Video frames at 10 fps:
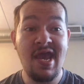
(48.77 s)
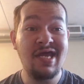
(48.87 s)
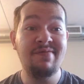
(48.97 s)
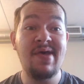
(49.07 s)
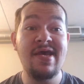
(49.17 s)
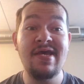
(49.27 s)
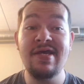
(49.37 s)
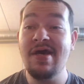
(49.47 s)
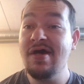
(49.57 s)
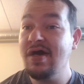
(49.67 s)

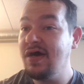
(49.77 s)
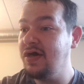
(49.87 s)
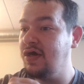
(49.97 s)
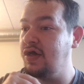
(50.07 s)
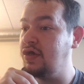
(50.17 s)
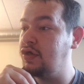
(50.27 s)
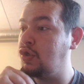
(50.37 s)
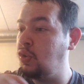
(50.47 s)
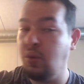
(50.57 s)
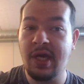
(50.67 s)
anime
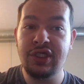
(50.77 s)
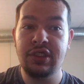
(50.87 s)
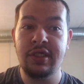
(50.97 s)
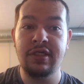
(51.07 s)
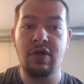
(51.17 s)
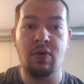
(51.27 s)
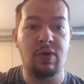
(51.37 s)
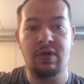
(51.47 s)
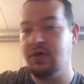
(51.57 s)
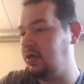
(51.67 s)
question
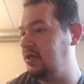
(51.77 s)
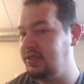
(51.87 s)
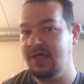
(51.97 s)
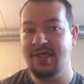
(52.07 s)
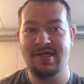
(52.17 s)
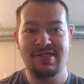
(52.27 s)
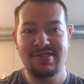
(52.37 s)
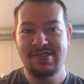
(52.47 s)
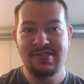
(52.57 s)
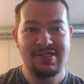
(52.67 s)
or like
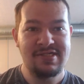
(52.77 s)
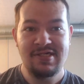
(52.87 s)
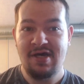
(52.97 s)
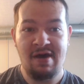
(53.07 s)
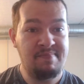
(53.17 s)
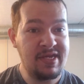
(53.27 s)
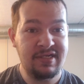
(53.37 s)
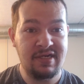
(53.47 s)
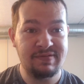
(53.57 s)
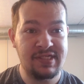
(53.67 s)

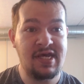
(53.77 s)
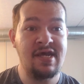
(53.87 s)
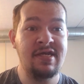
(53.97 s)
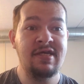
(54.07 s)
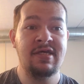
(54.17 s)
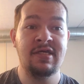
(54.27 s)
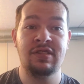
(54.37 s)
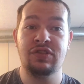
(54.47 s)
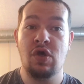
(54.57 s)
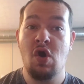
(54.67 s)
opinion of the day
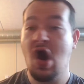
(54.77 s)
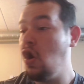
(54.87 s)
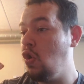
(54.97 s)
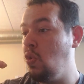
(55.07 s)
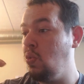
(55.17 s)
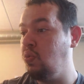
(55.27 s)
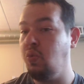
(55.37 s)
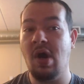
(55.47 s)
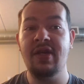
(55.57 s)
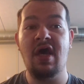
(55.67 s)
is,
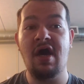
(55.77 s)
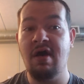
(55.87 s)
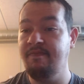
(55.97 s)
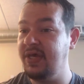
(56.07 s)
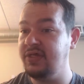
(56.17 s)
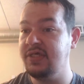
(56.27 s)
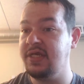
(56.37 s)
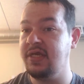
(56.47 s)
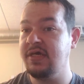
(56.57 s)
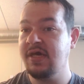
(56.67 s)
what
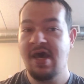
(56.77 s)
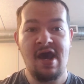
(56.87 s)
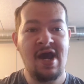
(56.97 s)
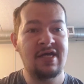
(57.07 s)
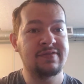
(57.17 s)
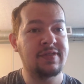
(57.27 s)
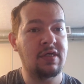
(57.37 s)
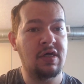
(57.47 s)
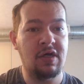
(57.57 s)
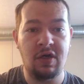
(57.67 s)
ability out of
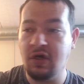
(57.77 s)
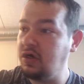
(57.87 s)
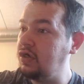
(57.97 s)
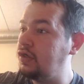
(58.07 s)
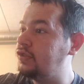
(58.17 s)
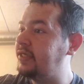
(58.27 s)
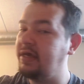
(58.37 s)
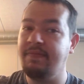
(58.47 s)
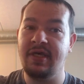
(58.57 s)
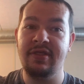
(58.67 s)
all the
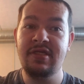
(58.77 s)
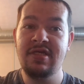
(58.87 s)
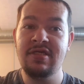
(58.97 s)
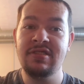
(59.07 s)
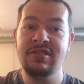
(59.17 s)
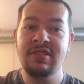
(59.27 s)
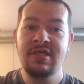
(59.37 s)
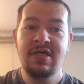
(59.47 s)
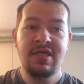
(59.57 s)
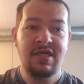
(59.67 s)
abilities
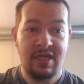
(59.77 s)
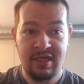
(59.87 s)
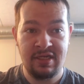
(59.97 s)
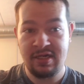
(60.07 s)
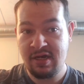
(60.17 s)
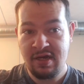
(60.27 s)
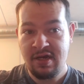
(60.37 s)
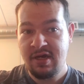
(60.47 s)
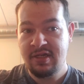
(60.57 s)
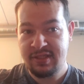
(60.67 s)
in
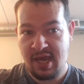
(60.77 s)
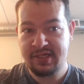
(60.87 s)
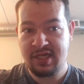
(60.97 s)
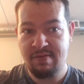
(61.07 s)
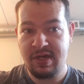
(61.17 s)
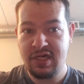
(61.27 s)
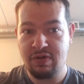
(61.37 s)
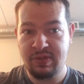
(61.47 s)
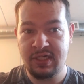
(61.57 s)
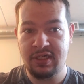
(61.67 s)
that time I
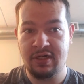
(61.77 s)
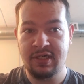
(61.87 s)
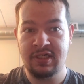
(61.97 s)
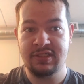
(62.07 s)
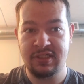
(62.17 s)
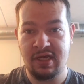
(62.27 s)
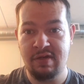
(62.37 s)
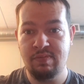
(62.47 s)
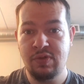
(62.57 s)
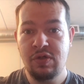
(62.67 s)
got reincarnated
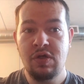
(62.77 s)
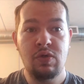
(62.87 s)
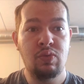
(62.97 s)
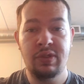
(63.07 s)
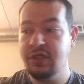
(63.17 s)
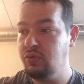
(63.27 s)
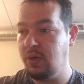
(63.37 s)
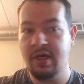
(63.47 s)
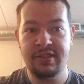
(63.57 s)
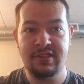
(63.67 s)
slime would you
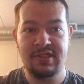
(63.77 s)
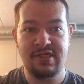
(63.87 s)
want